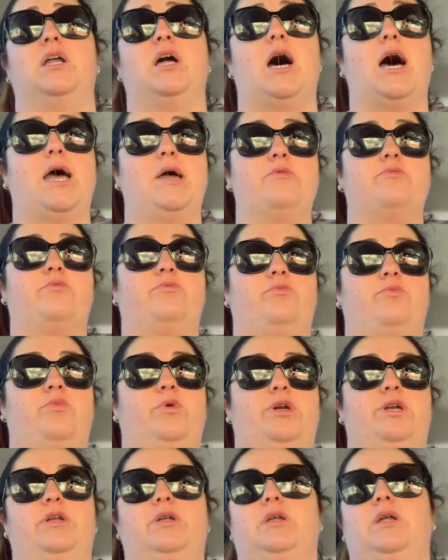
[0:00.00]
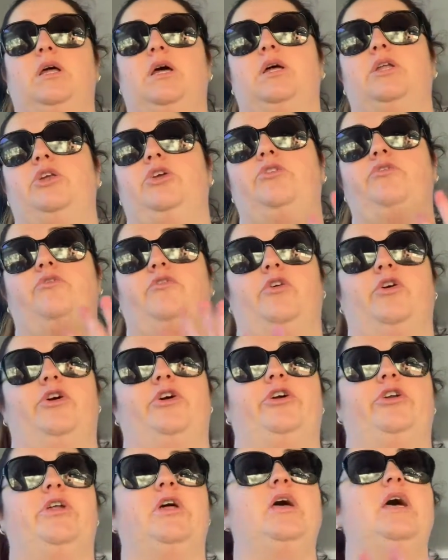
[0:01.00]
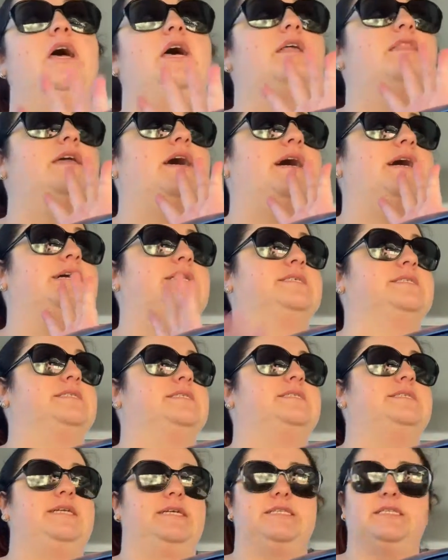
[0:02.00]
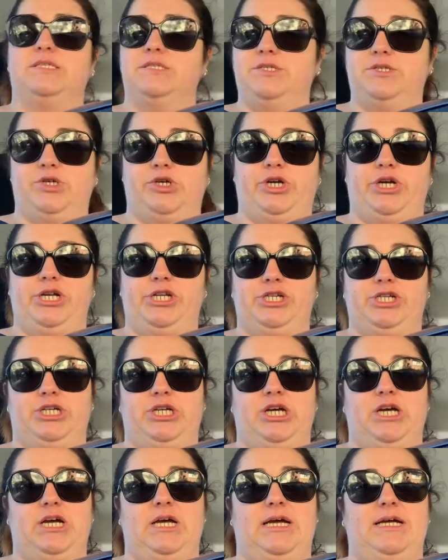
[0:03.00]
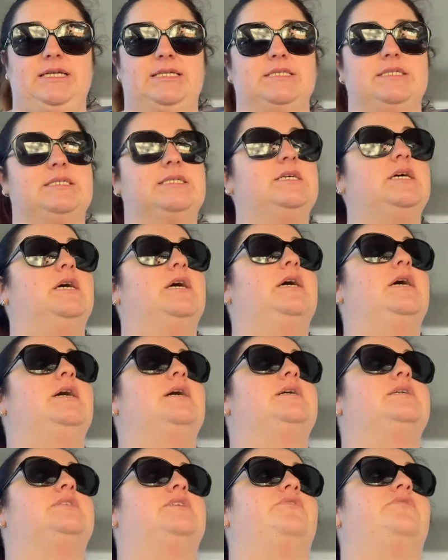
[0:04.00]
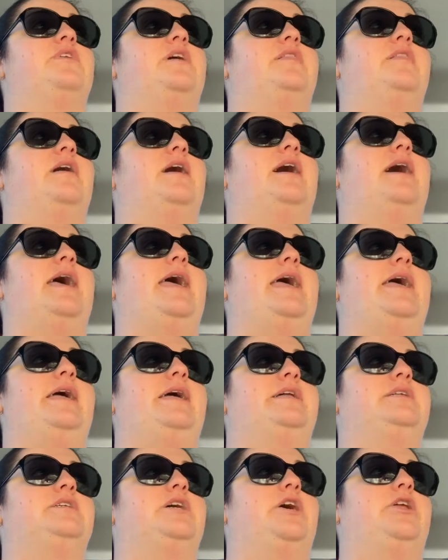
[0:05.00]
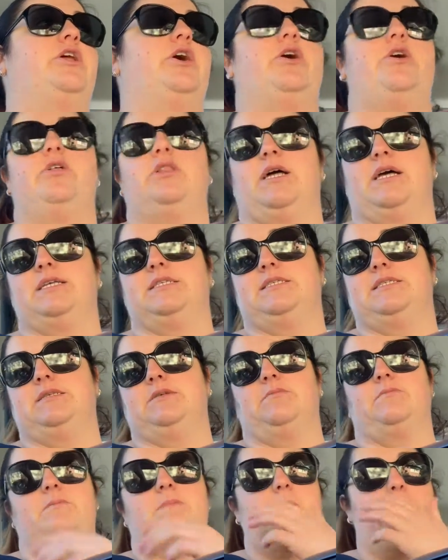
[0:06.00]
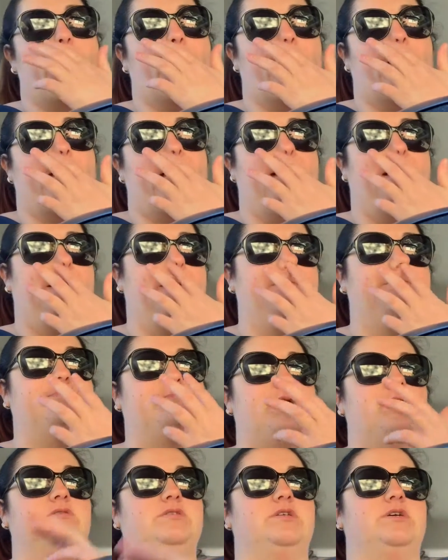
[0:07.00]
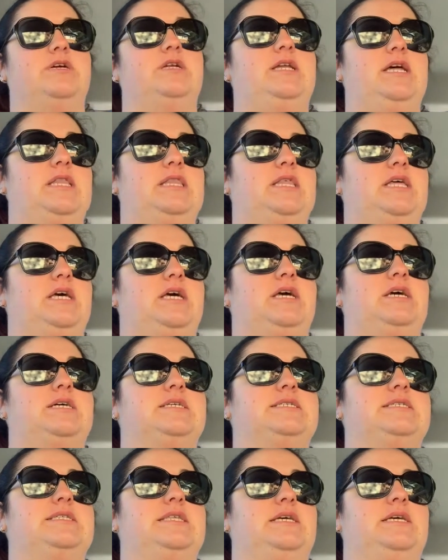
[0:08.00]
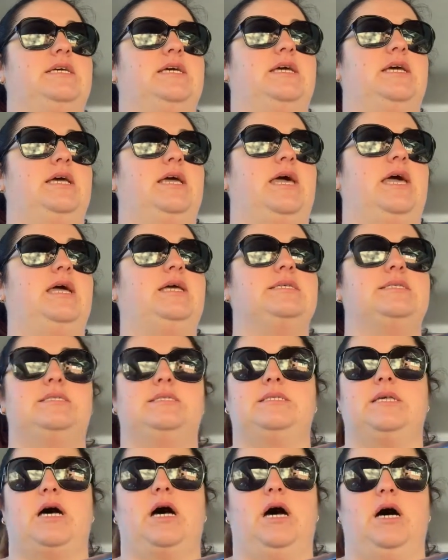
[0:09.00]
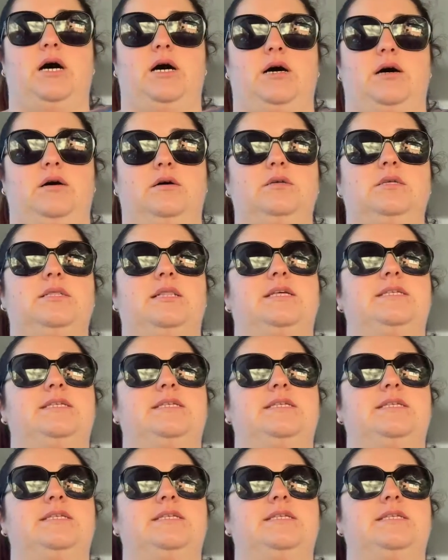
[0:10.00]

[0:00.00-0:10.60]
it, I want a new phone that has decent storage on it and stuff like that. And I know, like, I was looking at the 10XR,